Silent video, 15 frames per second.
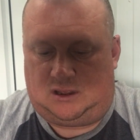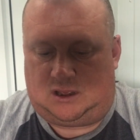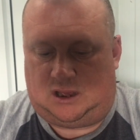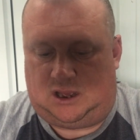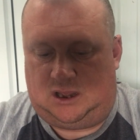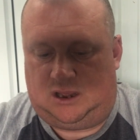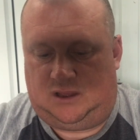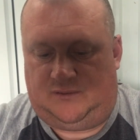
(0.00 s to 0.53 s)

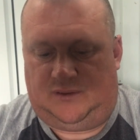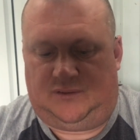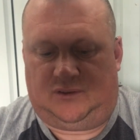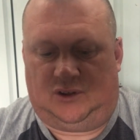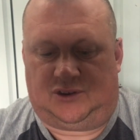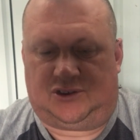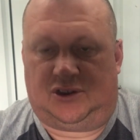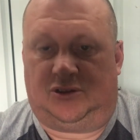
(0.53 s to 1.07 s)
Okay, if
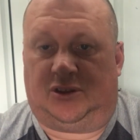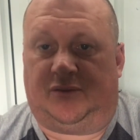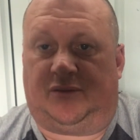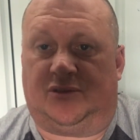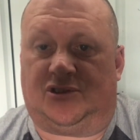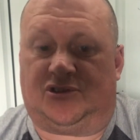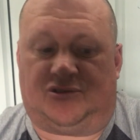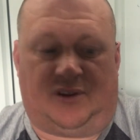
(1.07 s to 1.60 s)
you've got 2
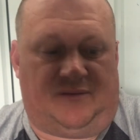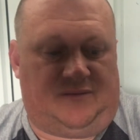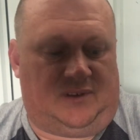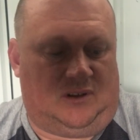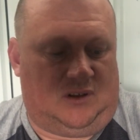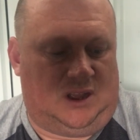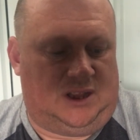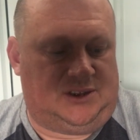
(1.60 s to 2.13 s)
different strength
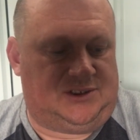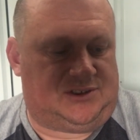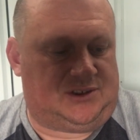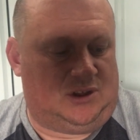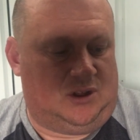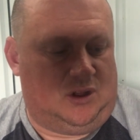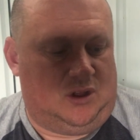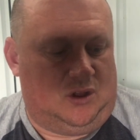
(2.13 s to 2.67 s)
lines,
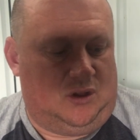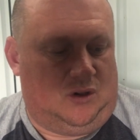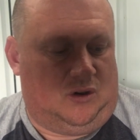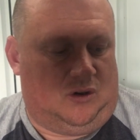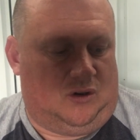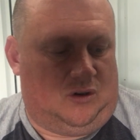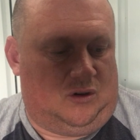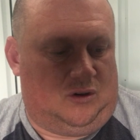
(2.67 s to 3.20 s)

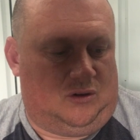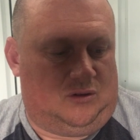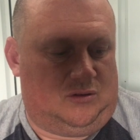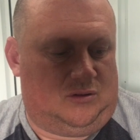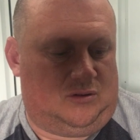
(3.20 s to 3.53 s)
or